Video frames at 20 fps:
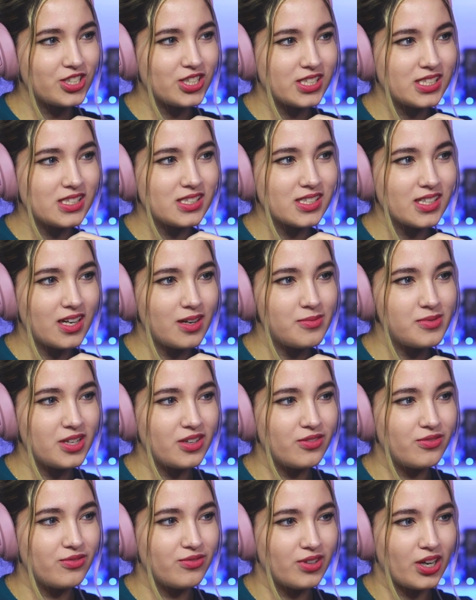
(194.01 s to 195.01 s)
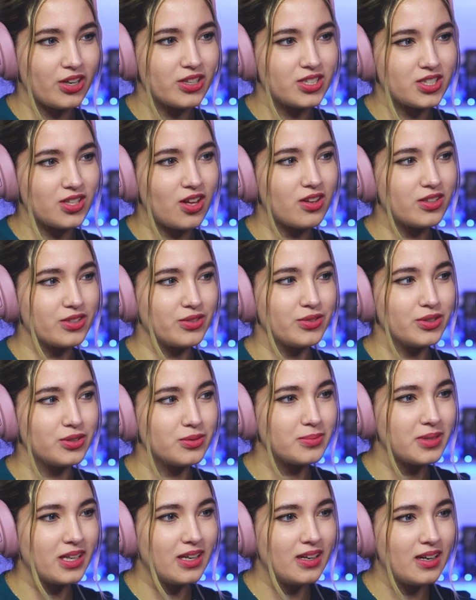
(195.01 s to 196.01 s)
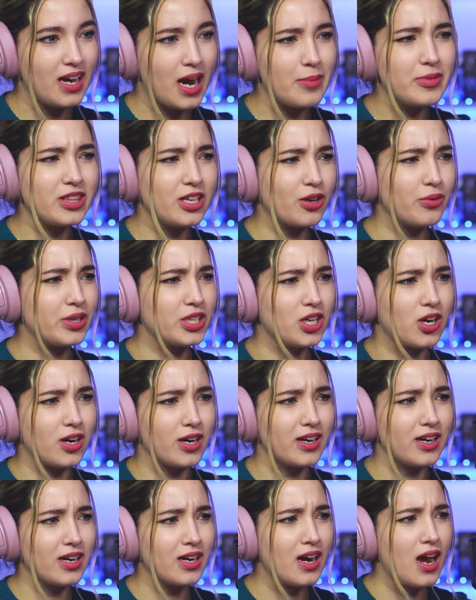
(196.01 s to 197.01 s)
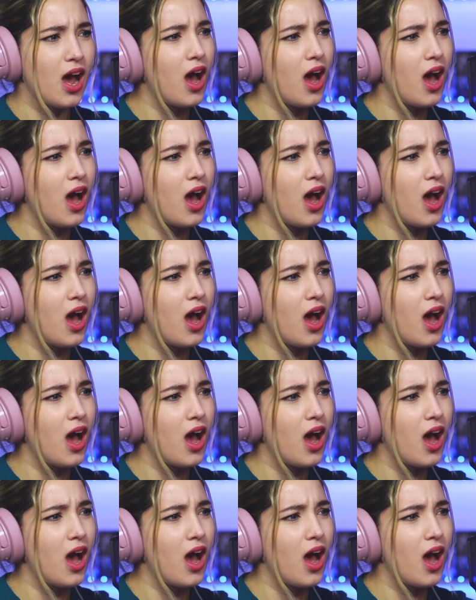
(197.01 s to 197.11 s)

This is going to be a very solid group. I mean, they already are.